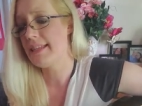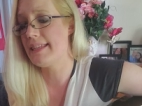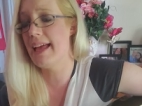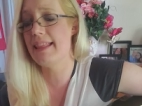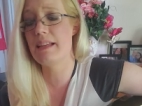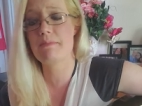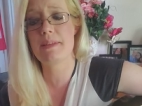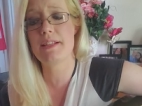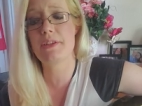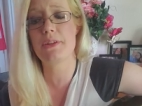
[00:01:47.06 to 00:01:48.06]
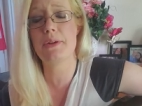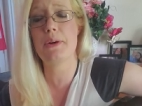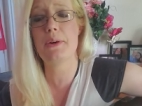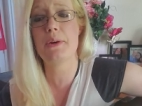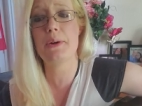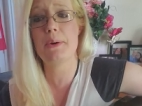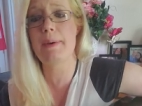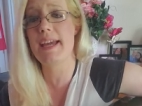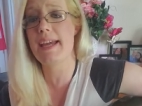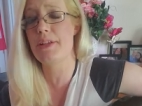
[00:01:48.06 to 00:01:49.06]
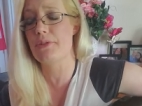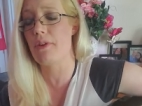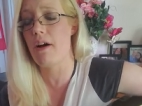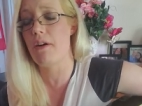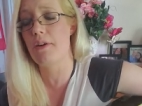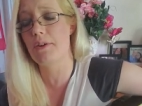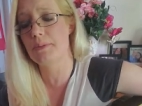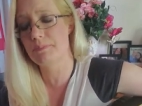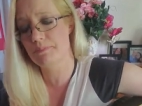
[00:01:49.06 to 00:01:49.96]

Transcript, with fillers: telling me to be strong,